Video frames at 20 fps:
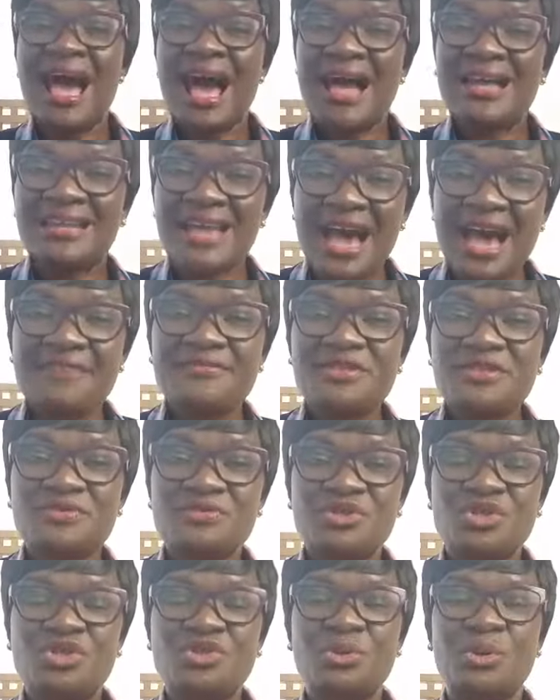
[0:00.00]
And
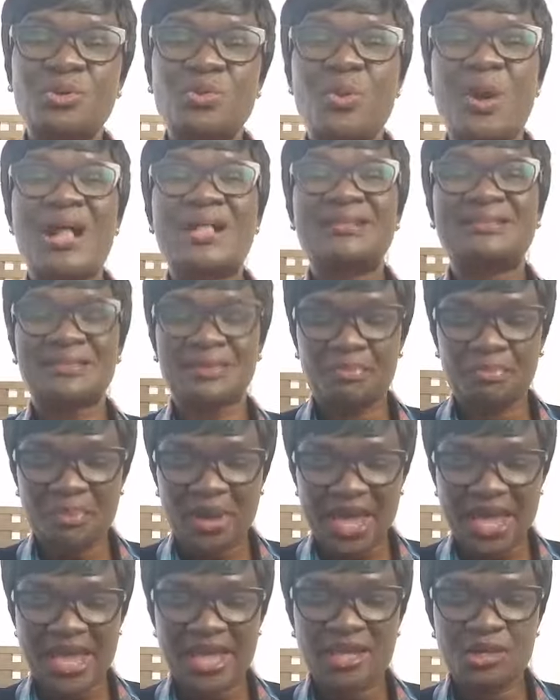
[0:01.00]
after a short while, the
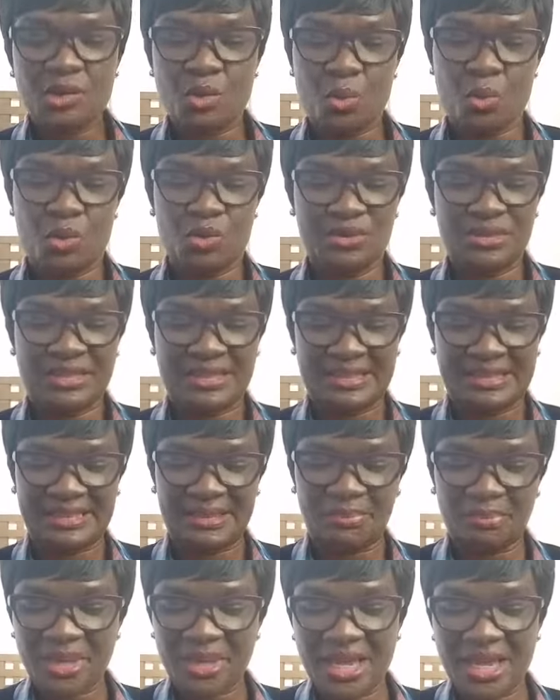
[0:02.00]
pain will
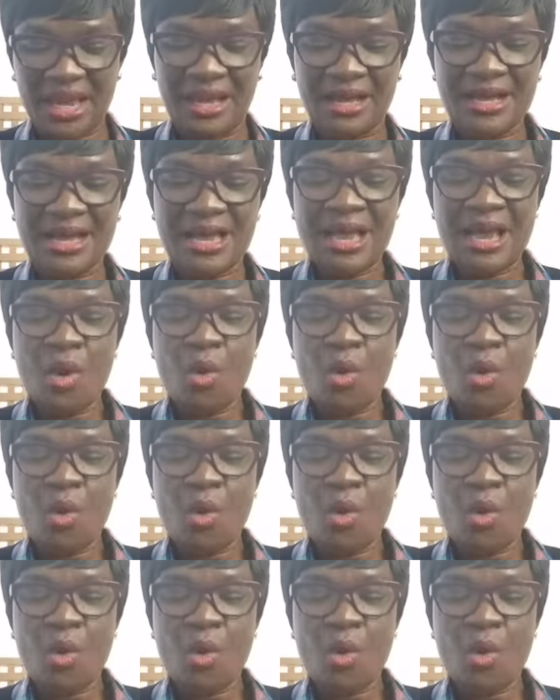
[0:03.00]
disappear.